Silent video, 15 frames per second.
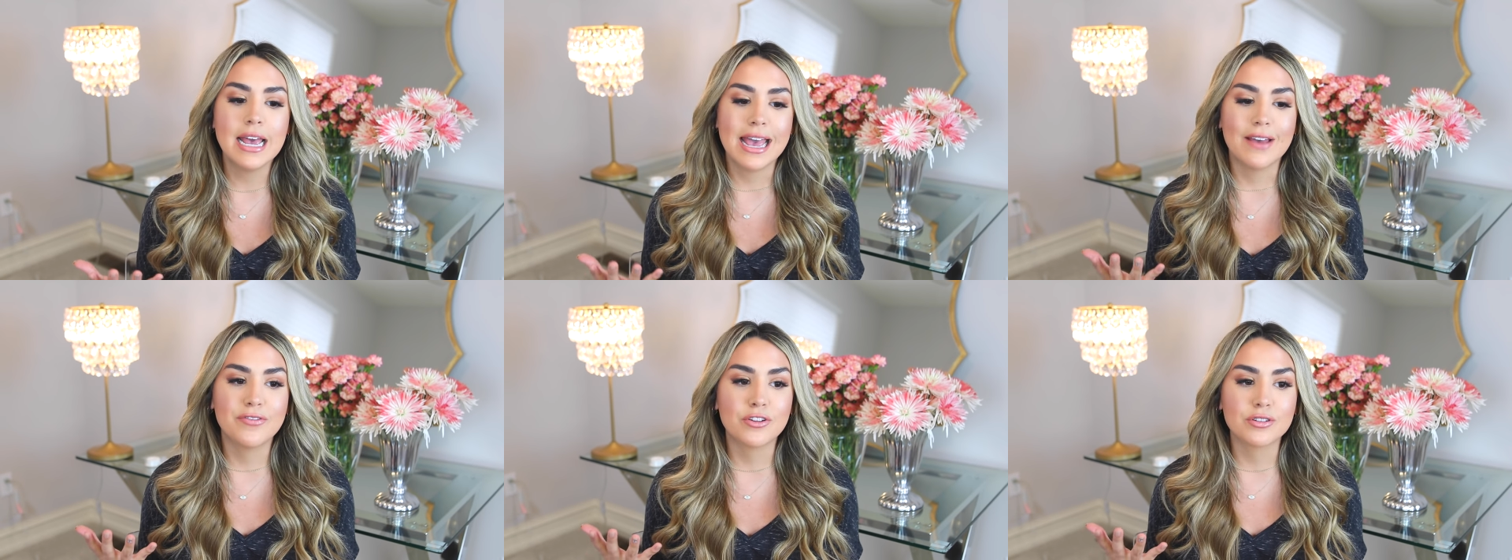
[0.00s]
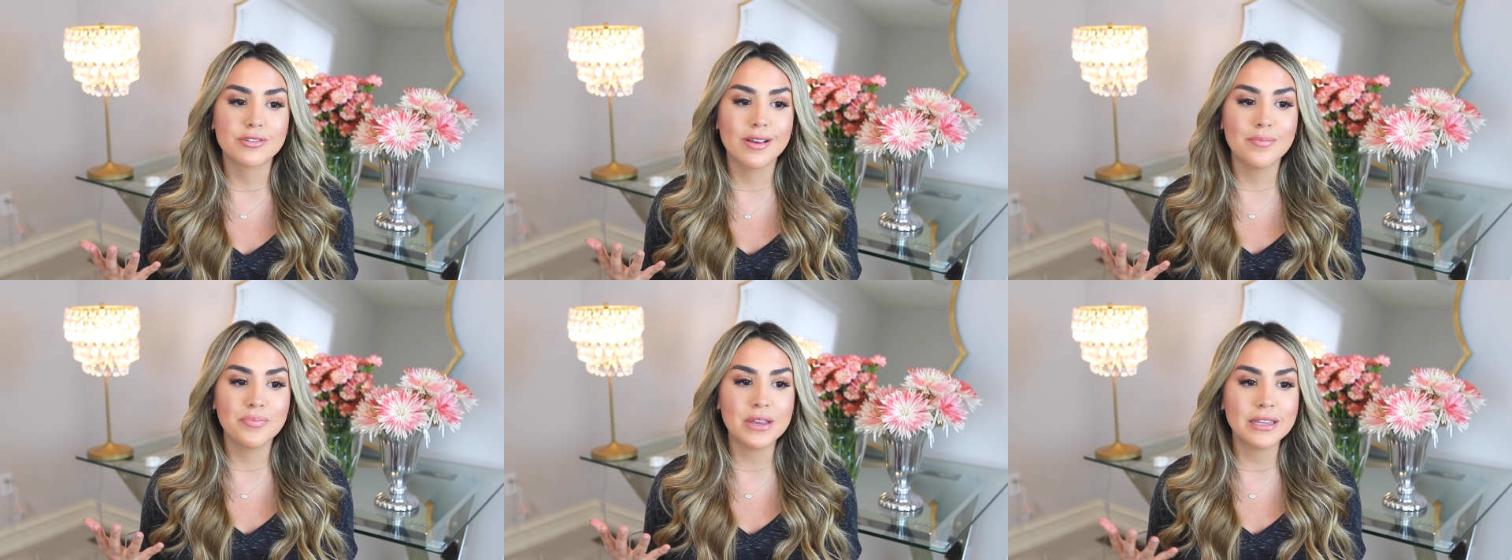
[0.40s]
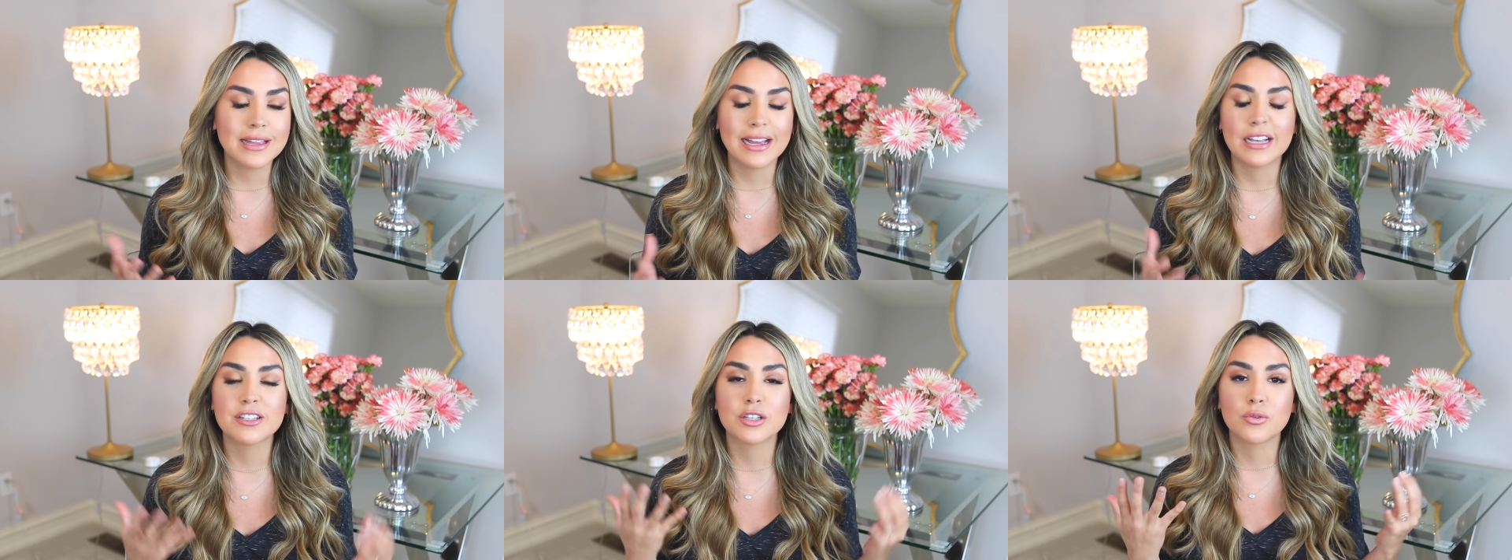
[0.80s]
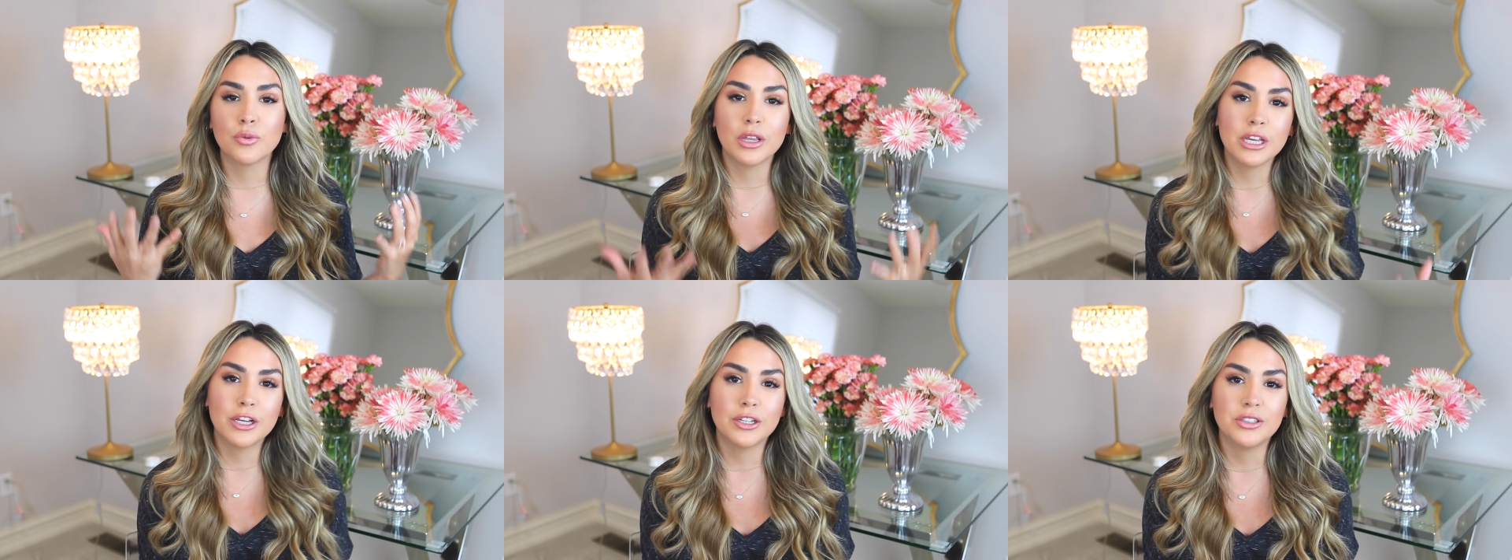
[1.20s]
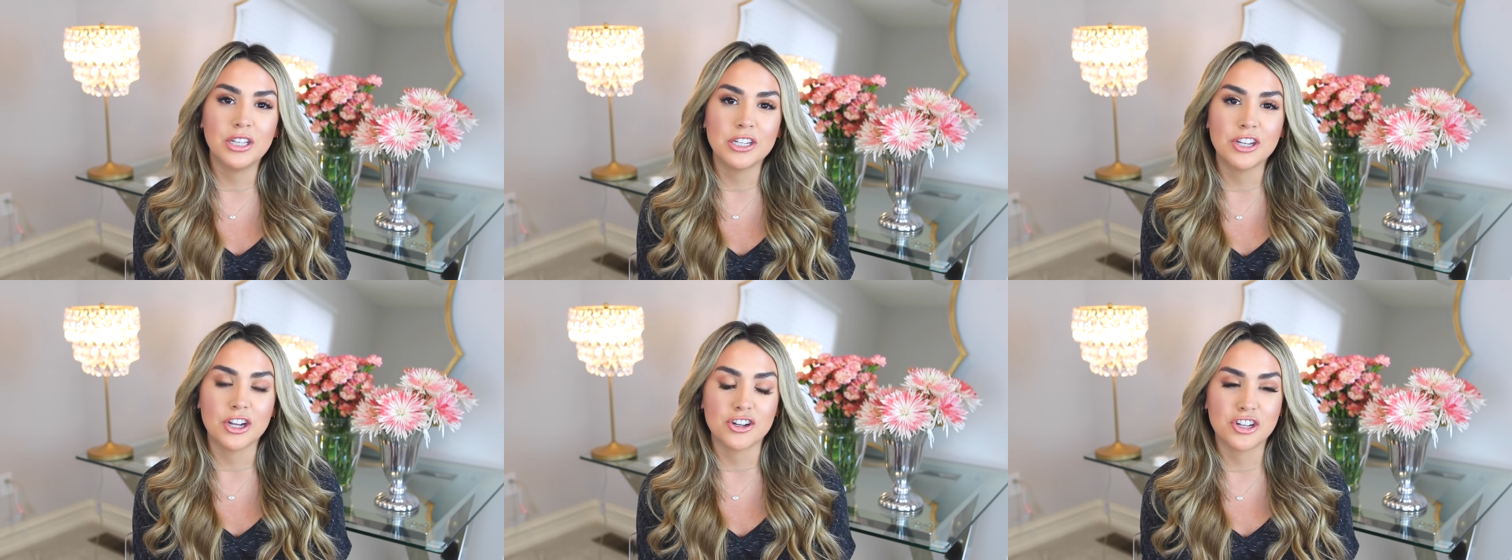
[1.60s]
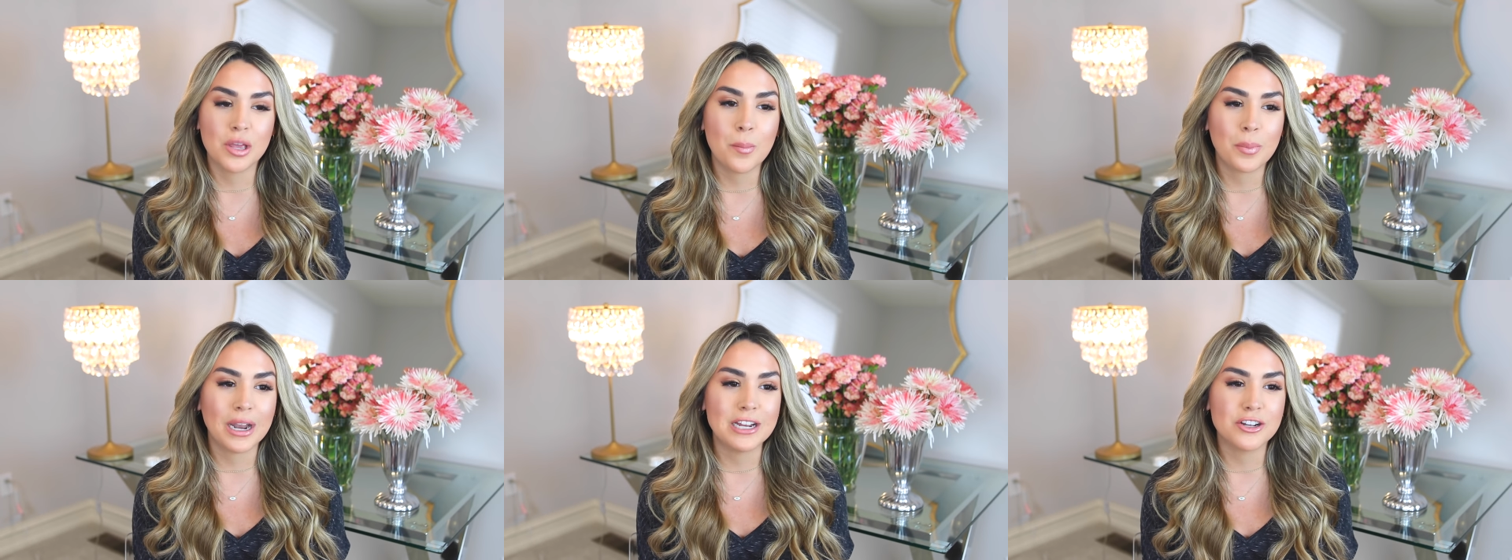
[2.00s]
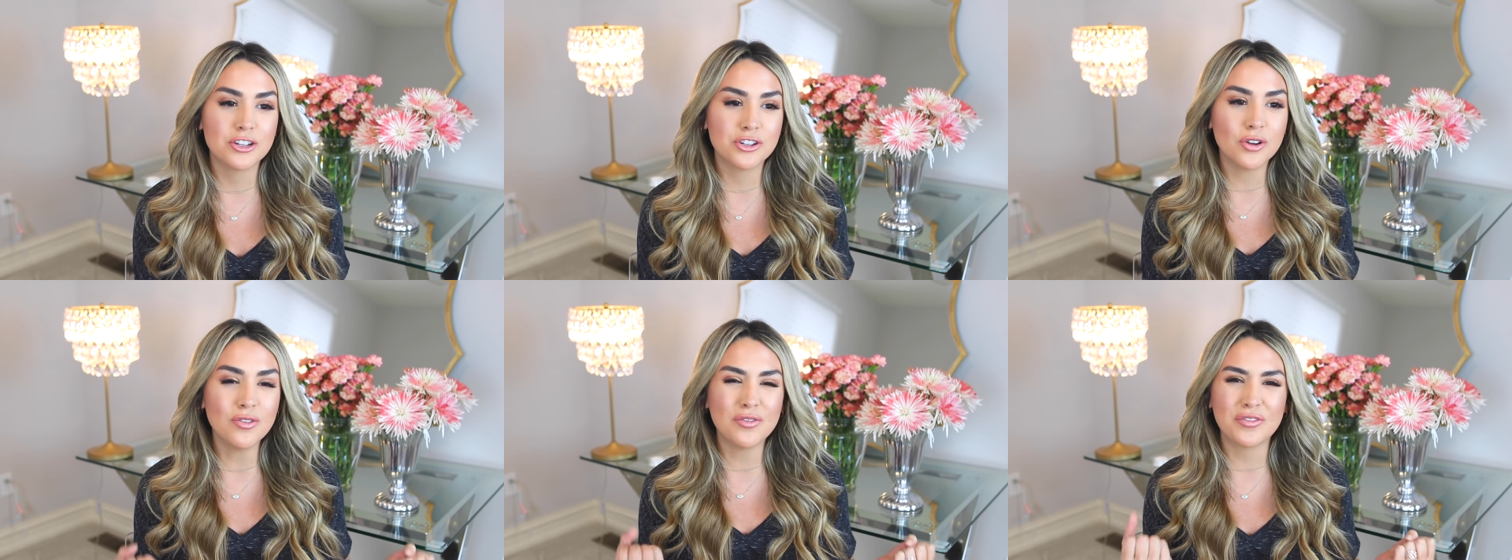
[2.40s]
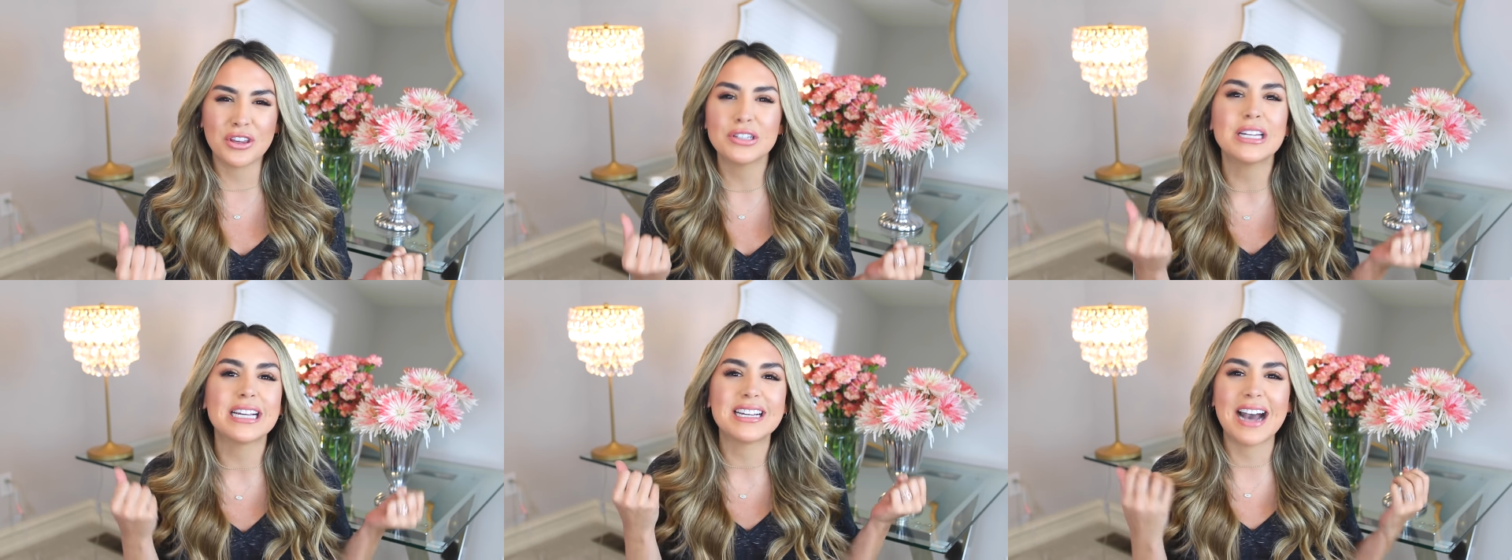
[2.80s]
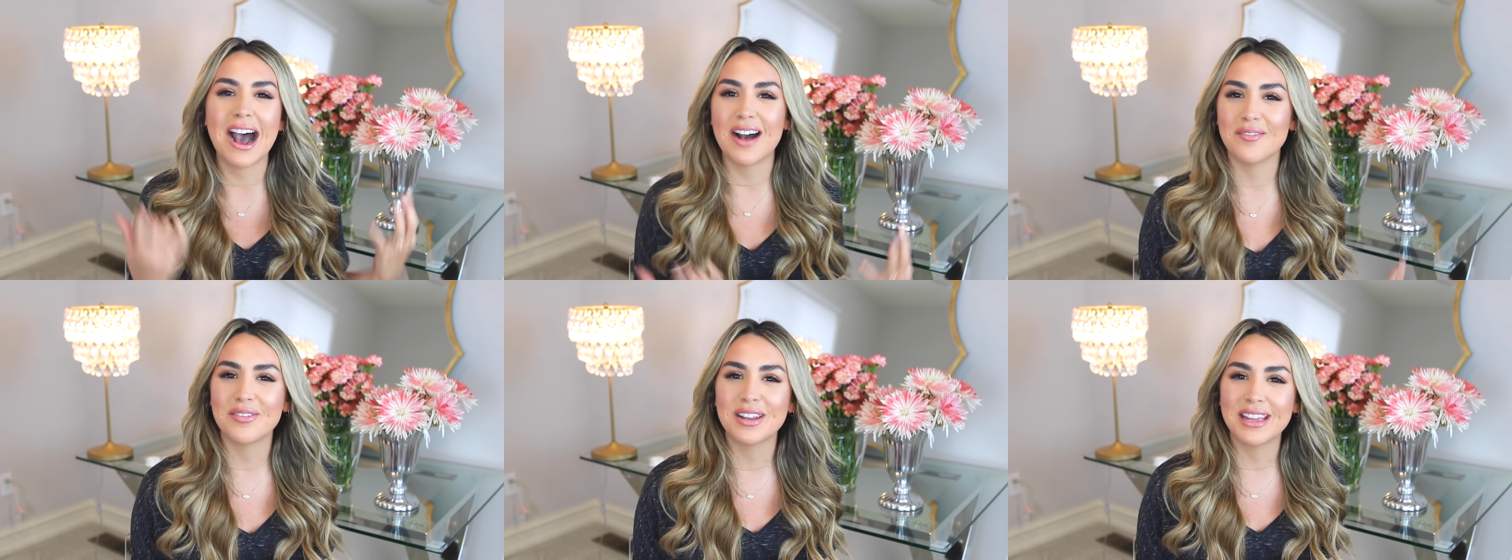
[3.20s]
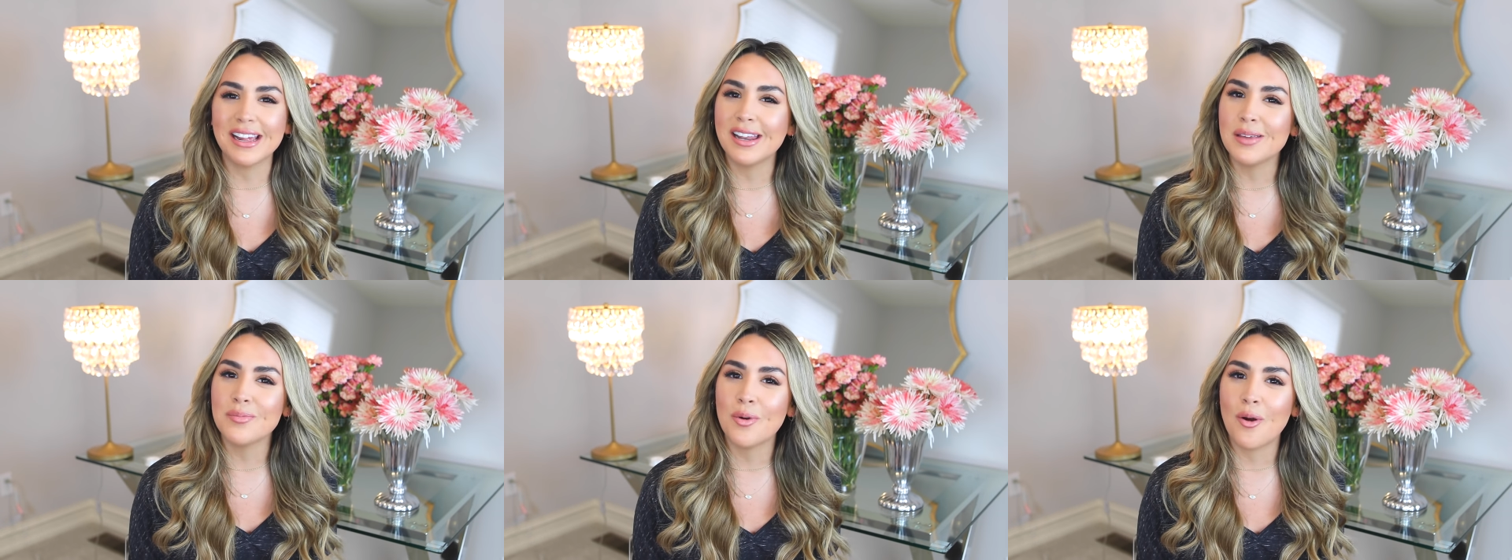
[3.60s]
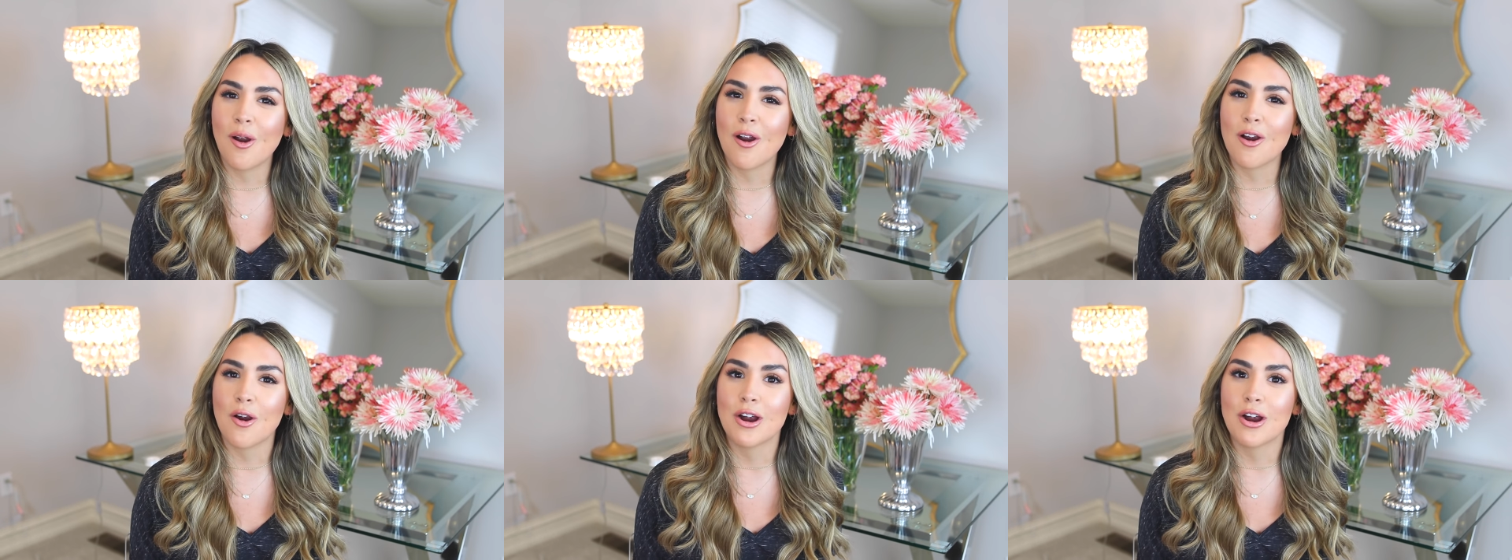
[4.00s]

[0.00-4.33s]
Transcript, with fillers: if there's something that is in really good condition, but I just don't feel like confident anymore,